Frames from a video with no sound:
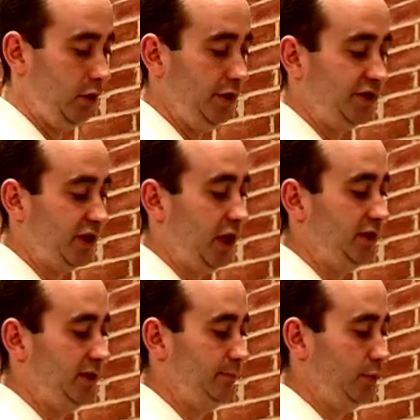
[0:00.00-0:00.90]
on the
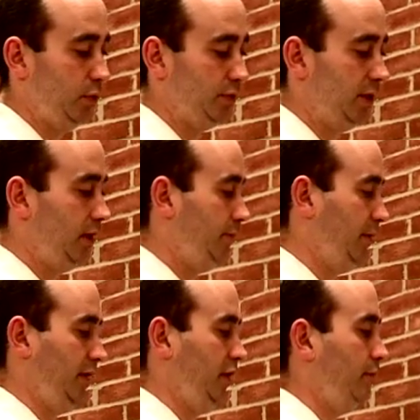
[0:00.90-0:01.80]
skirting board,
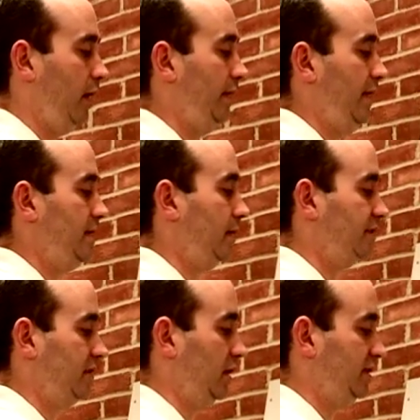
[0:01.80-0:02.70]
but you might end up
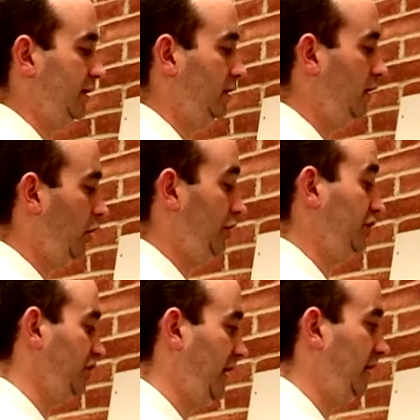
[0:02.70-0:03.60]
starting on a
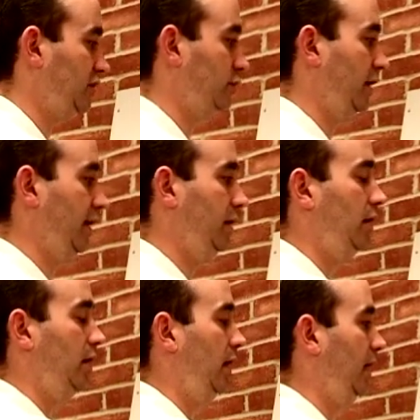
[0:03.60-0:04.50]
shower tray
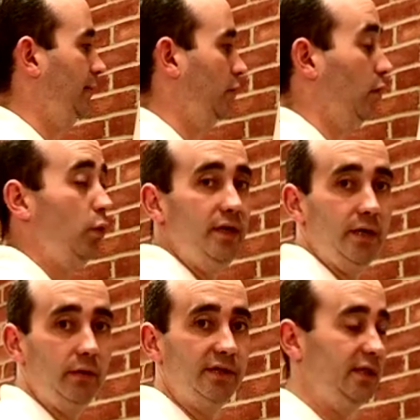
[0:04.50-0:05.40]
or a
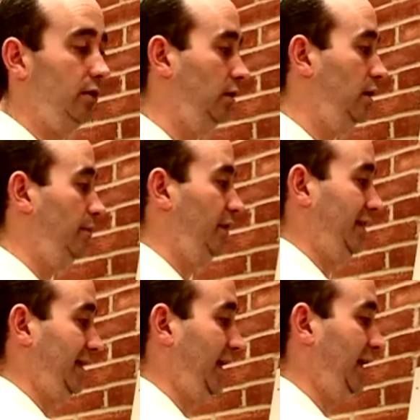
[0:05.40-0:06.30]
windowsill. But
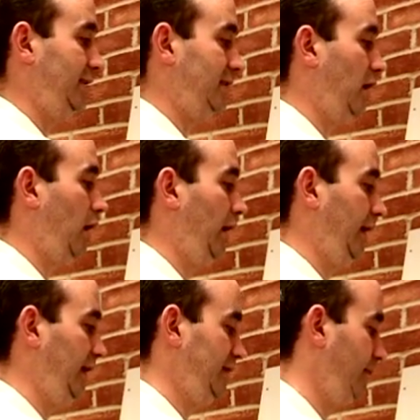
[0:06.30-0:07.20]
the key to
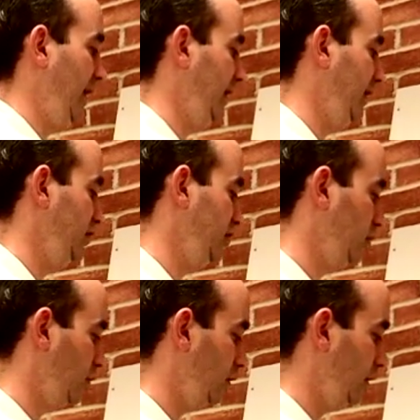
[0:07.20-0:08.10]
tiling is making
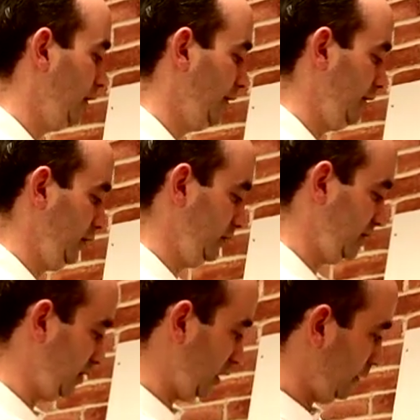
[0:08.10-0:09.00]
sure that you
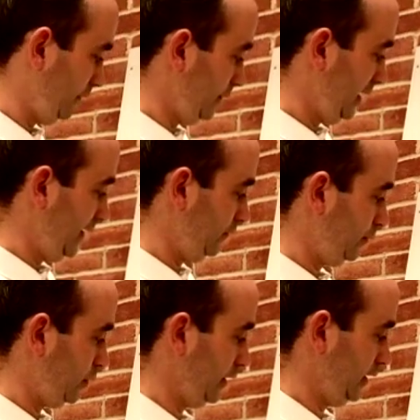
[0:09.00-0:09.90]
start from a level
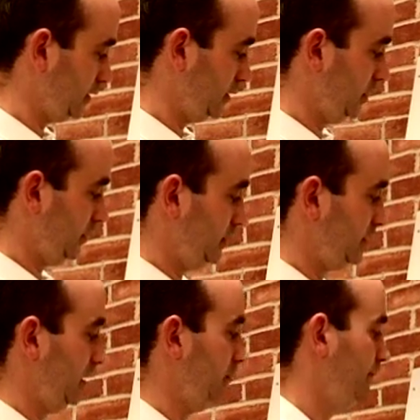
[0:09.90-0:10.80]
point.
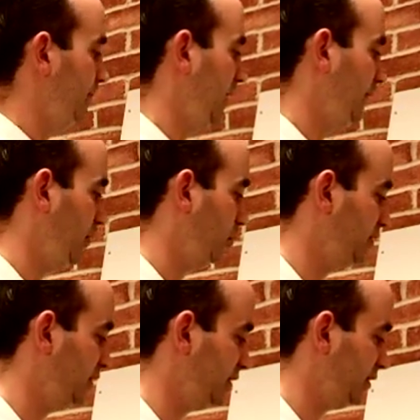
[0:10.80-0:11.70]
So if I
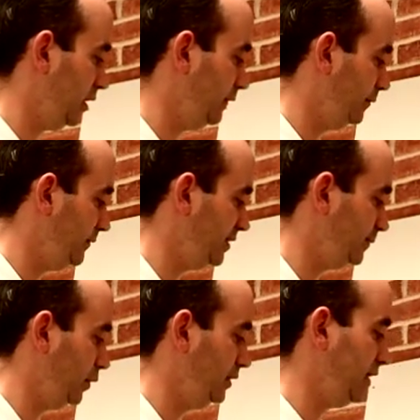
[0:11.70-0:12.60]
wanted to start from this
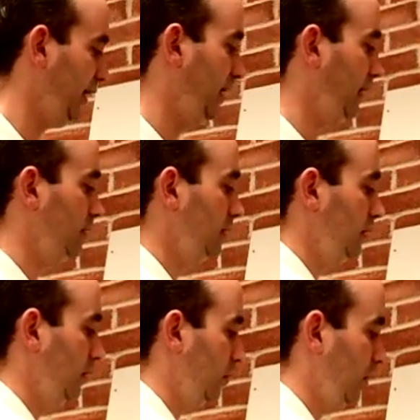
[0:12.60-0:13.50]
point here,
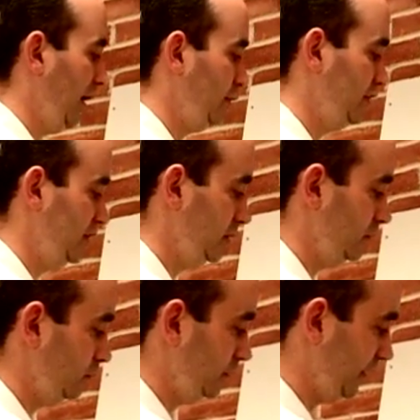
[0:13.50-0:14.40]
all I would
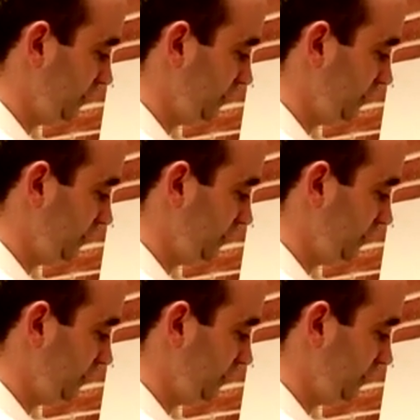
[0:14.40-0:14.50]
do would